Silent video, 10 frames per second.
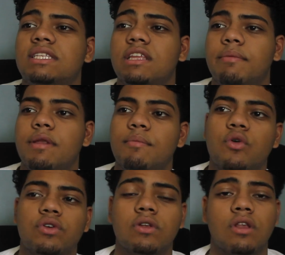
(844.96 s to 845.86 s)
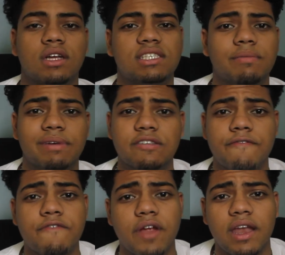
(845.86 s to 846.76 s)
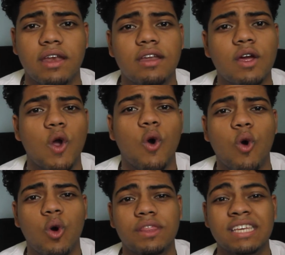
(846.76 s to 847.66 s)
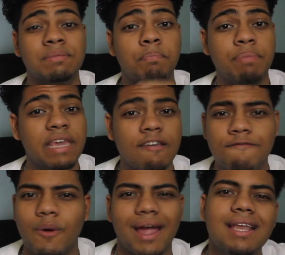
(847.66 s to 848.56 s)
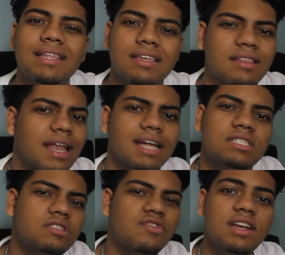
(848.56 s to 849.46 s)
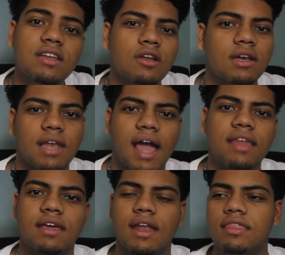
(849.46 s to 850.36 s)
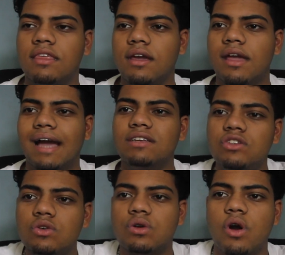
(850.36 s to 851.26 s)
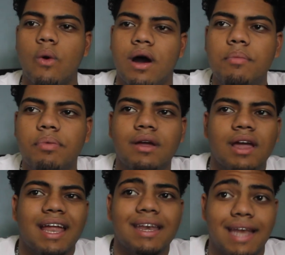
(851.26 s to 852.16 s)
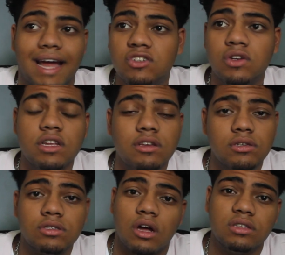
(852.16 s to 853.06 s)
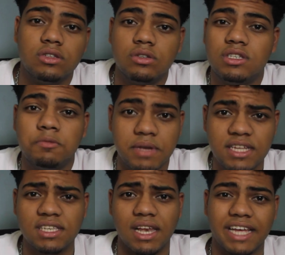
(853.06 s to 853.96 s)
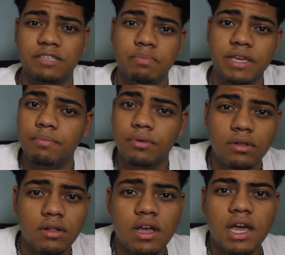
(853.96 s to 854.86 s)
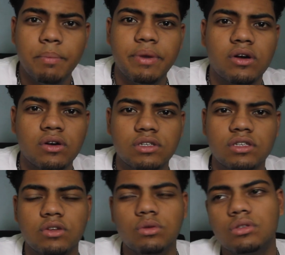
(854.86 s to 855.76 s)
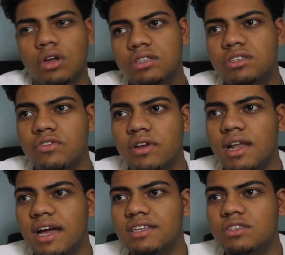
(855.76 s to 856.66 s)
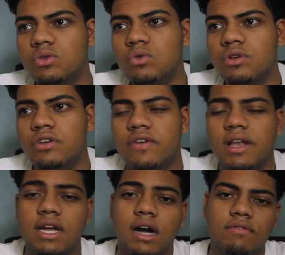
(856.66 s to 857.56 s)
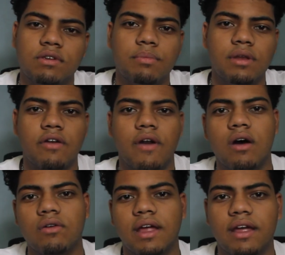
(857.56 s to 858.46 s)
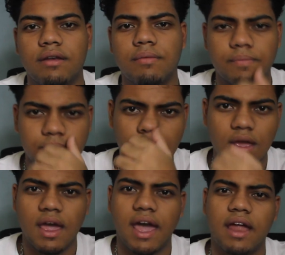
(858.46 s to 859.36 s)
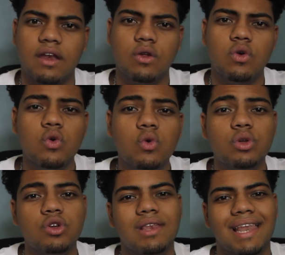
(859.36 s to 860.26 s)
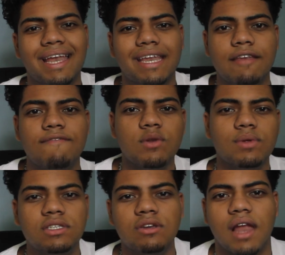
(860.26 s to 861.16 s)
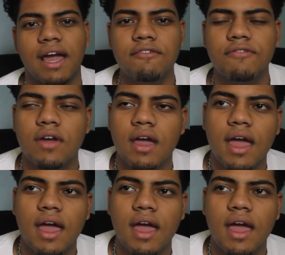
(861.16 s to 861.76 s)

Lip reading: to them anymore, you lost them as a friend or there's beef or anything like that. It's really not like that. I think as you grow up, naturally you start to speak to less people because you start to realize who you're really comfortable around and who you let influence your life.